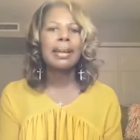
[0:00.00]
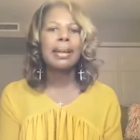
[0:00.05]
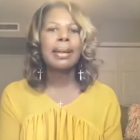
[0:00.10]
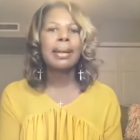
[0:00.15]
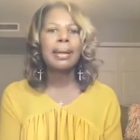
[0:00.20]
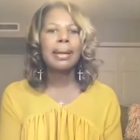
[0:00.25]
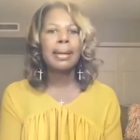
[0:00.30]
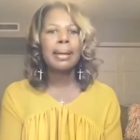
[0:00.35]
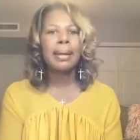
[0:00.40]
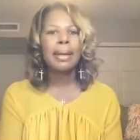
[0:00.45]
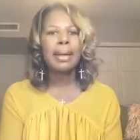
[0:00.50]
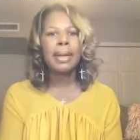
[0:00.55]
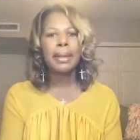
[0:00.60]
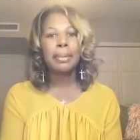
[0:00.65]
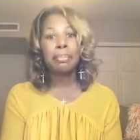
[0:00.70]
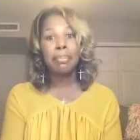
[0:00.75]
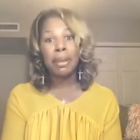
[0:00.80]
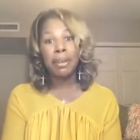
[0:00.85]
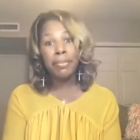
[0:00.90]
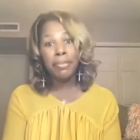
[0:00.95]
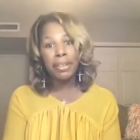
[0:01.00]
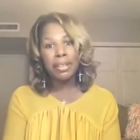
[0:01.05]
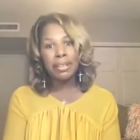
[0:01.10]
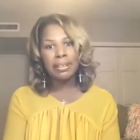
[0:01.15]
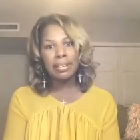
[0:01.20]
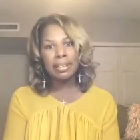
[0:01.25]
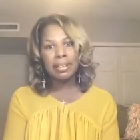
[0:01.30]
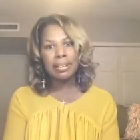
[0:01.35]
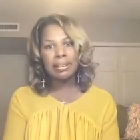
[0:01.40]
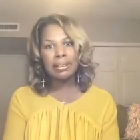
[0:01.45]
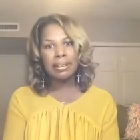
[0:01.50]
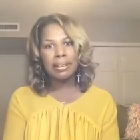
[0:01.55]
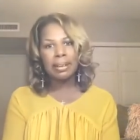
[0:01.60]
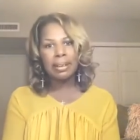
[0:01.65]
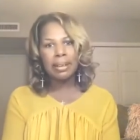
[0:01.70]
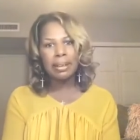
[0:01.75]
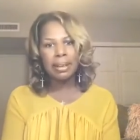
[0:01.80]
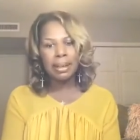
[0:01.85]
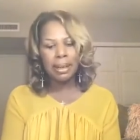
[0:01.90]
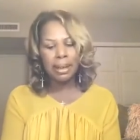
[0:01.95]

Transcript: in Memphis, Tennessee.